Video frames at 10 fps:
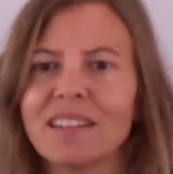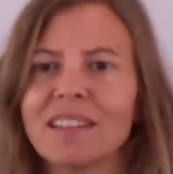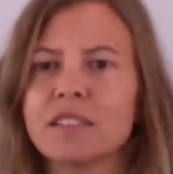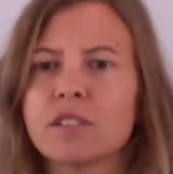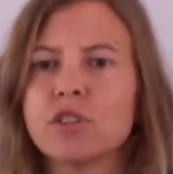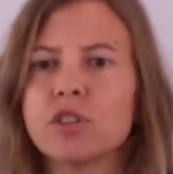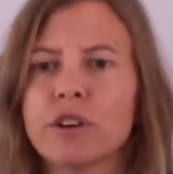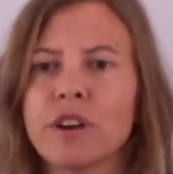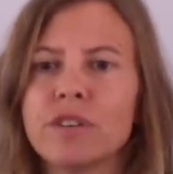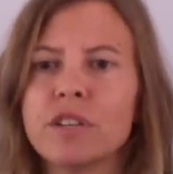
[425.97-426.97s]
Listen to
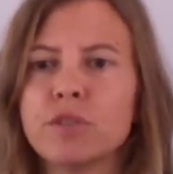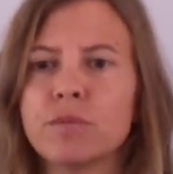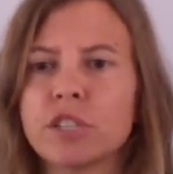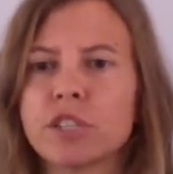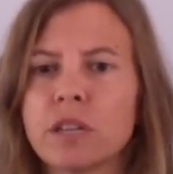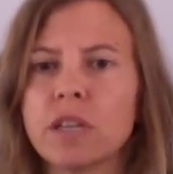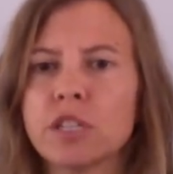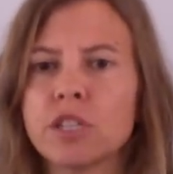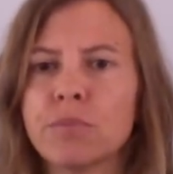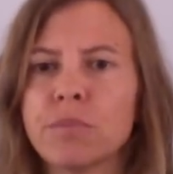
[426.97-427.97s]
your own intuition
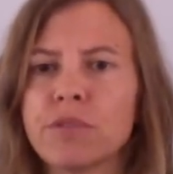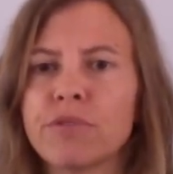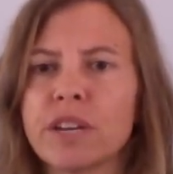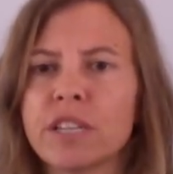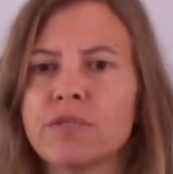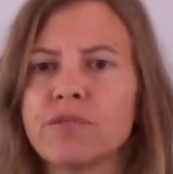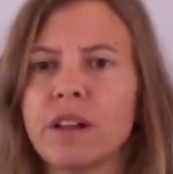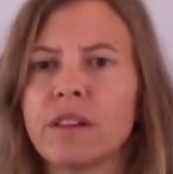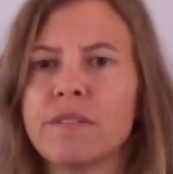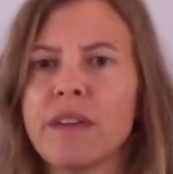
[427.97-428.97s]
and don't be afraid to
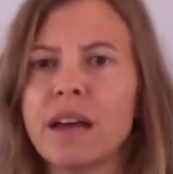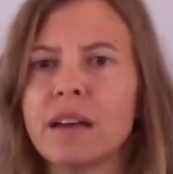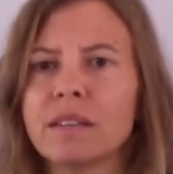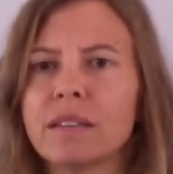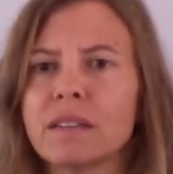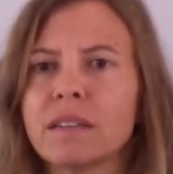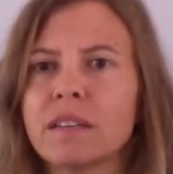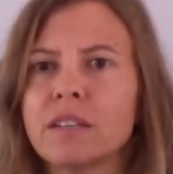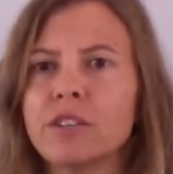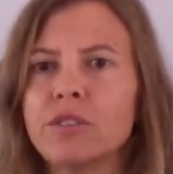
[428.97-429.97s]
follow that.
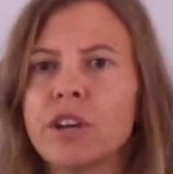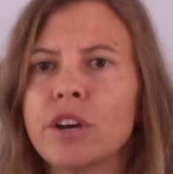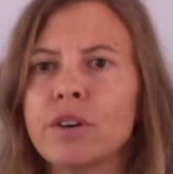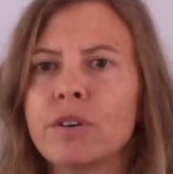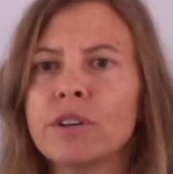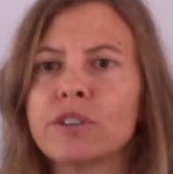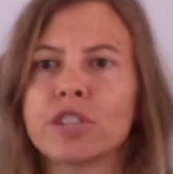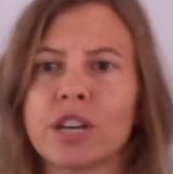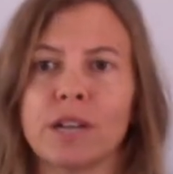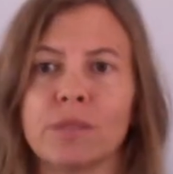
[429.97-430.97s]
You know your
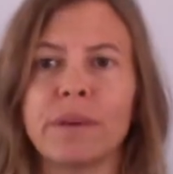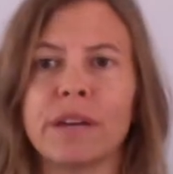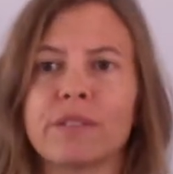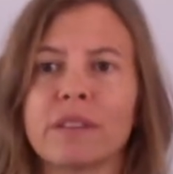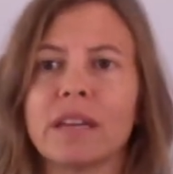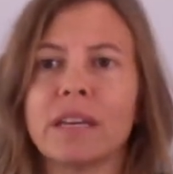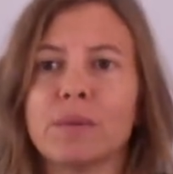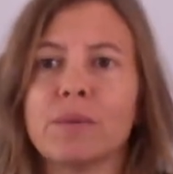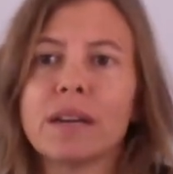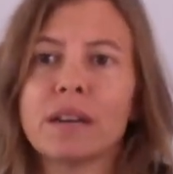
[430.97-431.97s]
child better than
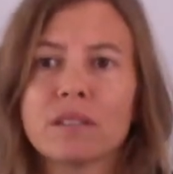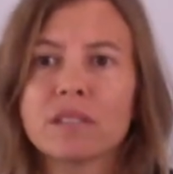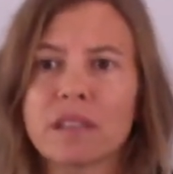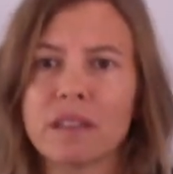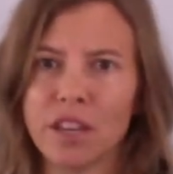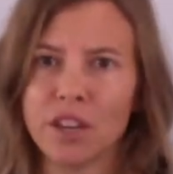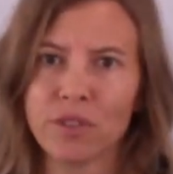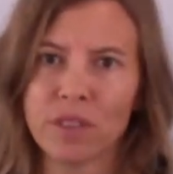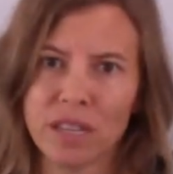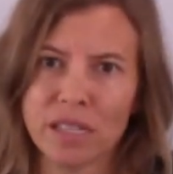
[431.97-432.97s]
anyone else, and
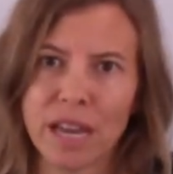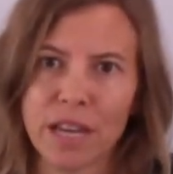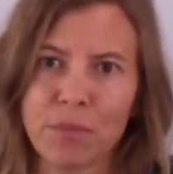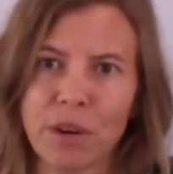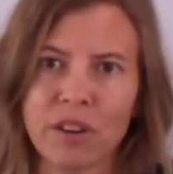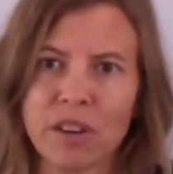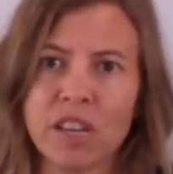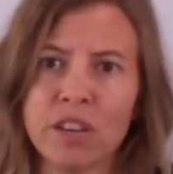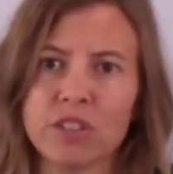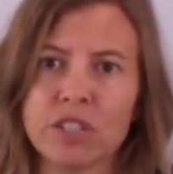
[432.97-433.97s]
you're the exact parent
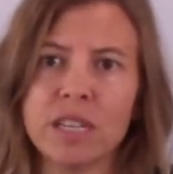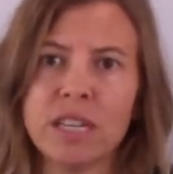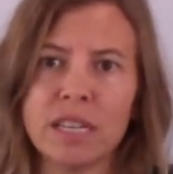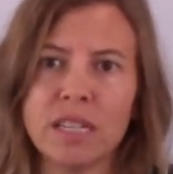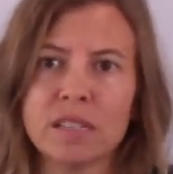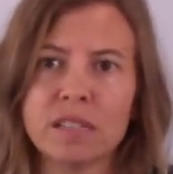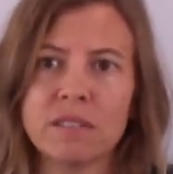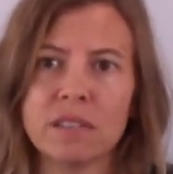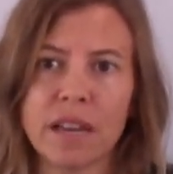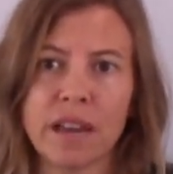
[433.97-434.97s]
he or she needs
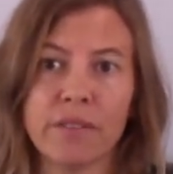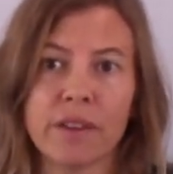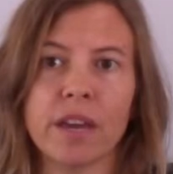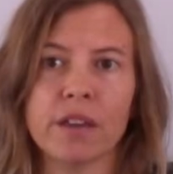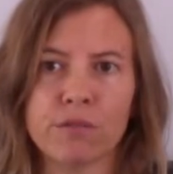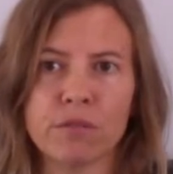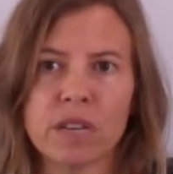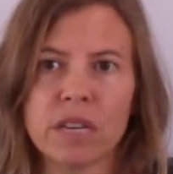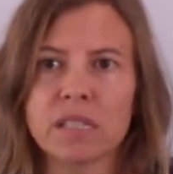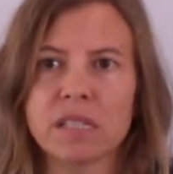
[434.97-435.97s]
to navigate through
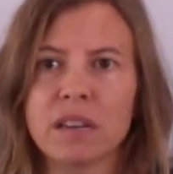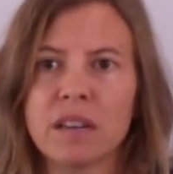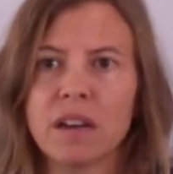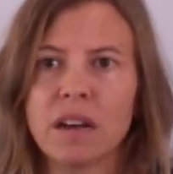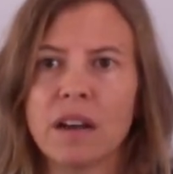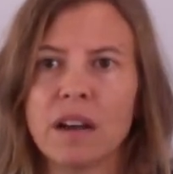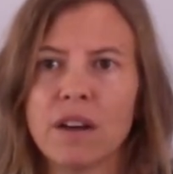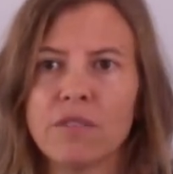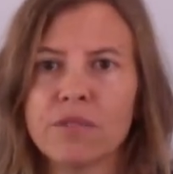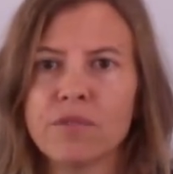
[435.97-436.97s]
this. I
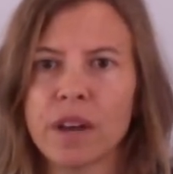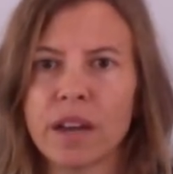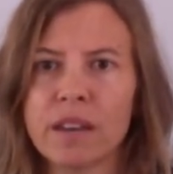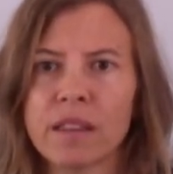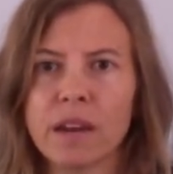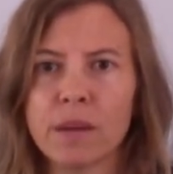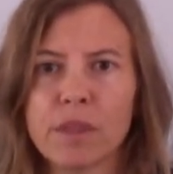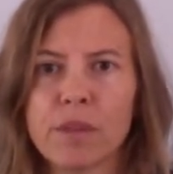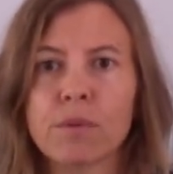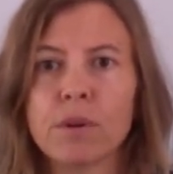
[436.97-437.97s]
often find that I'm
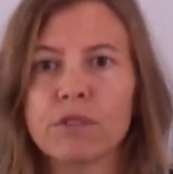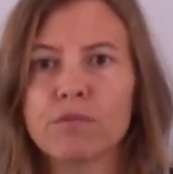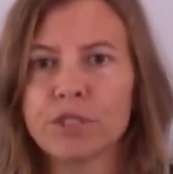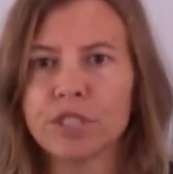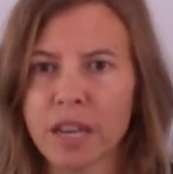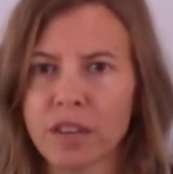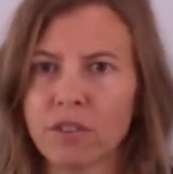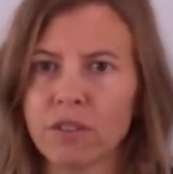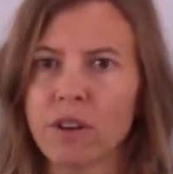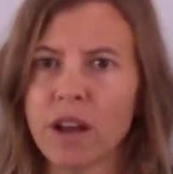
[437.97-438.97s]
in the role of
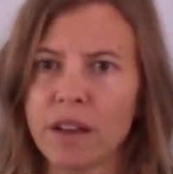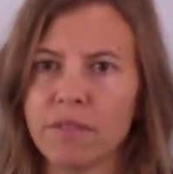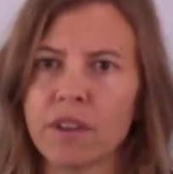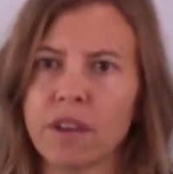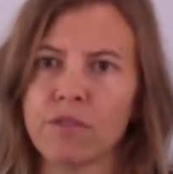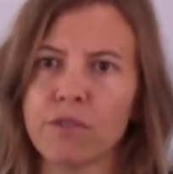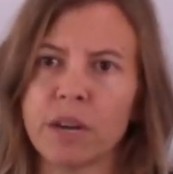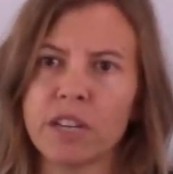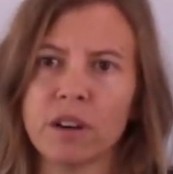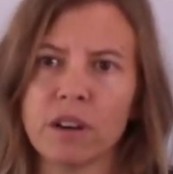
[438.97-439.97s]
protector or advocate for
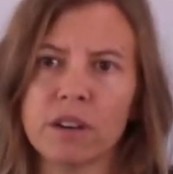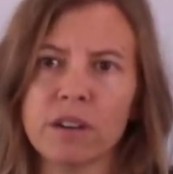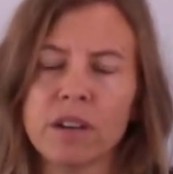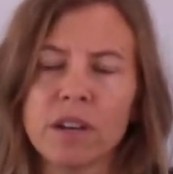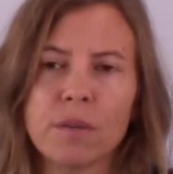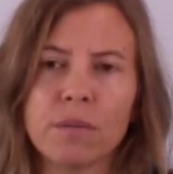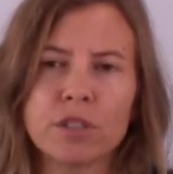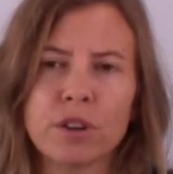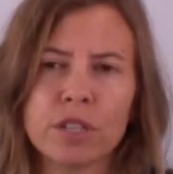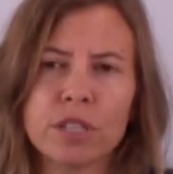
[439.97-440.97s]
my daughter,
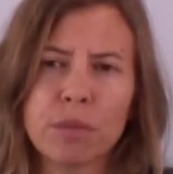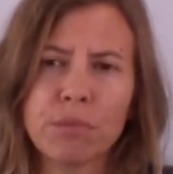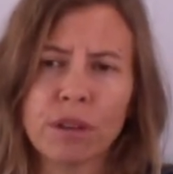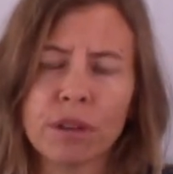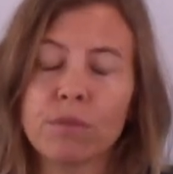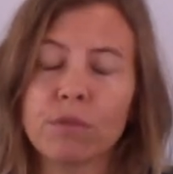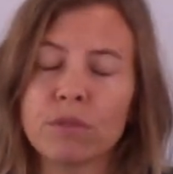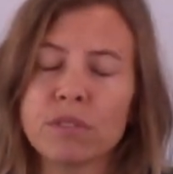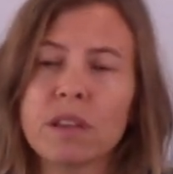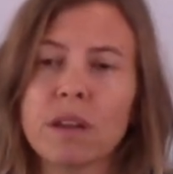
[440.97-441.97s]
which aren't typically
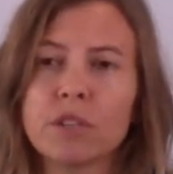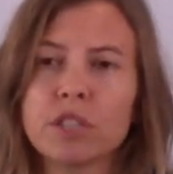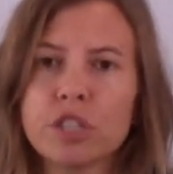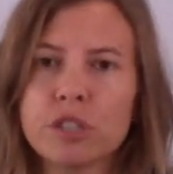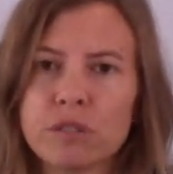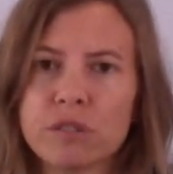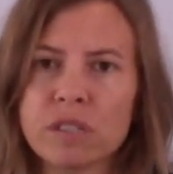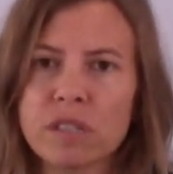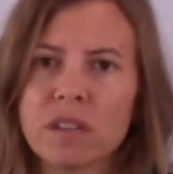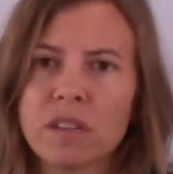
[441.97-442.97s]
roles that I would
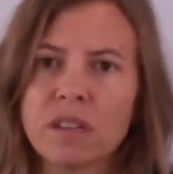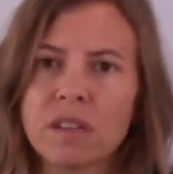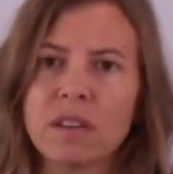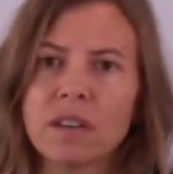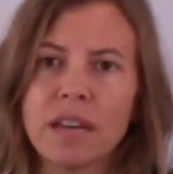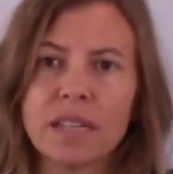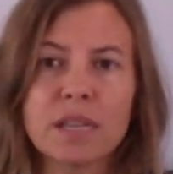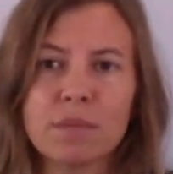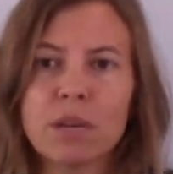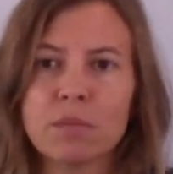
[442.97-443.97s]
choose. And
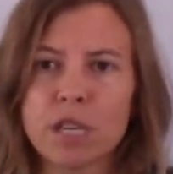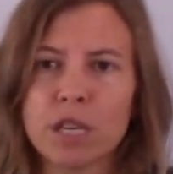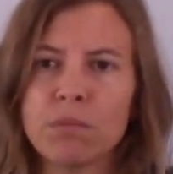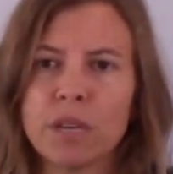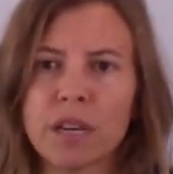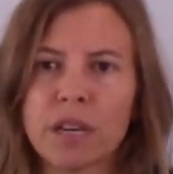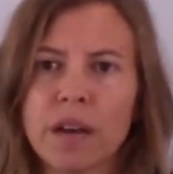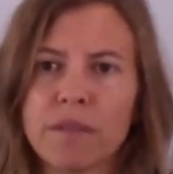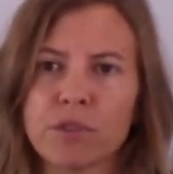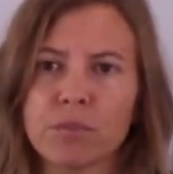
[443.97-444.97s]
sometimes it can be
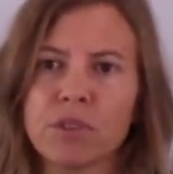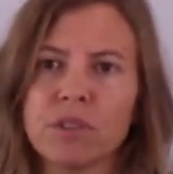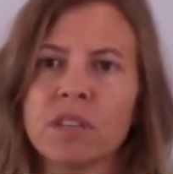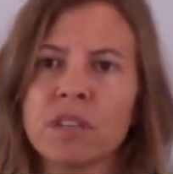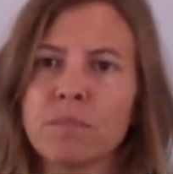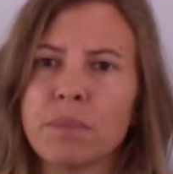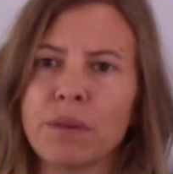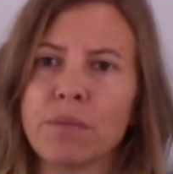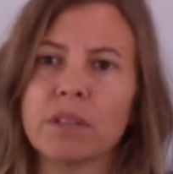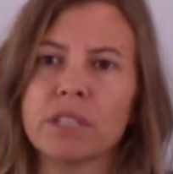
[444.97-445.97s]
uncomfortable, but
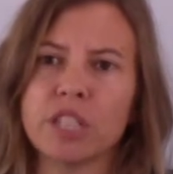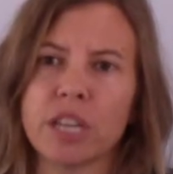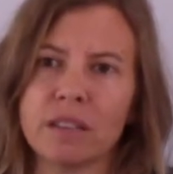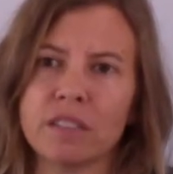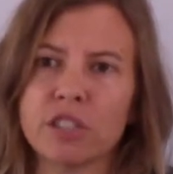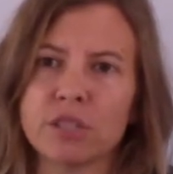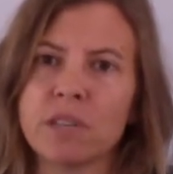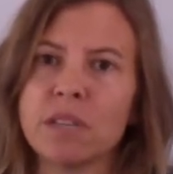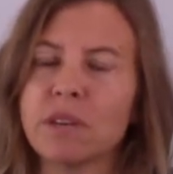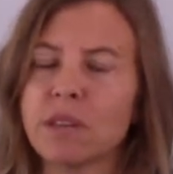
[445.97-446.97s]
it really challenges
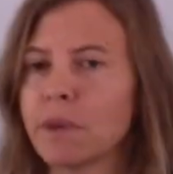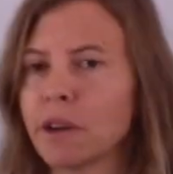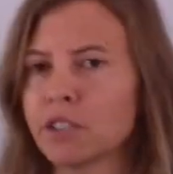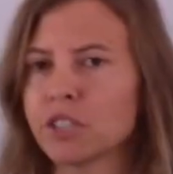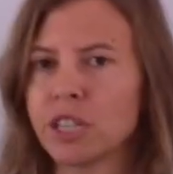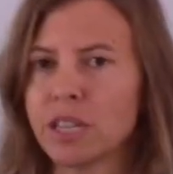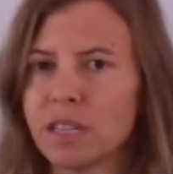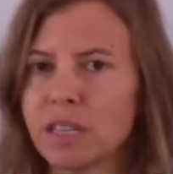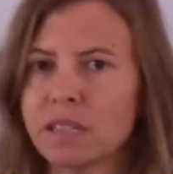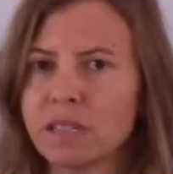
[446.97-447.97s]
me to be the parent she
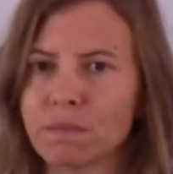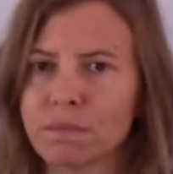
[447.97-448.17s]
needs.